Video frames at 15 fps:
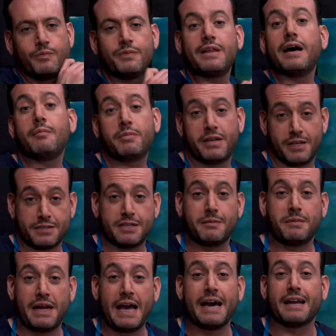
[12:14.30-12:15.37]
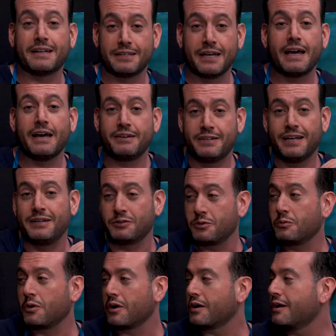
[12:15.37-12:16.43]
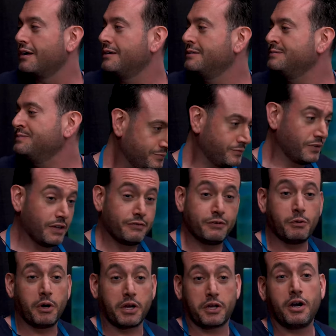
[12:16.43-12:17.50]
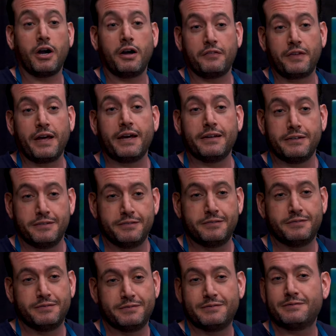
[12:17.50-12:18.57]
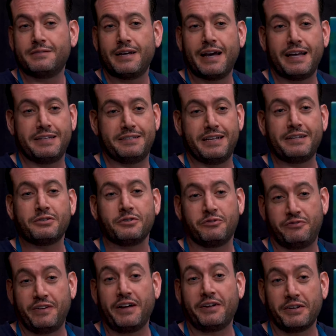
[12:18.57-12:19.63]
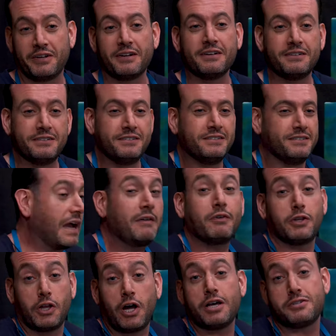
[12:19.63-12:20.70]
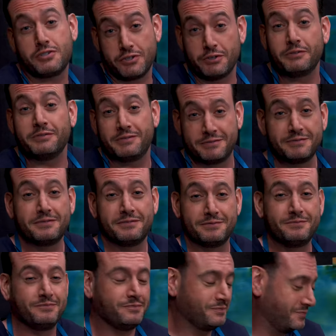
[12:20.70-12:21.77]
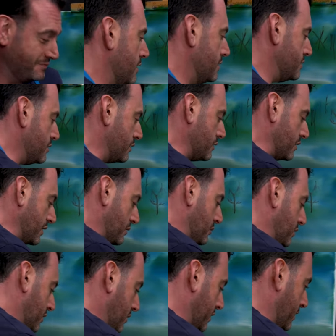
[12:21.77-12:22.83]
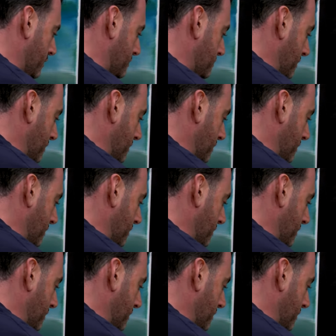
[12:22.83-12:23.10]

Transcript: not because I'm an addict, I had dental work. If you want to call it that. I had dental failure. I have a lawsuit. So the liquid clear.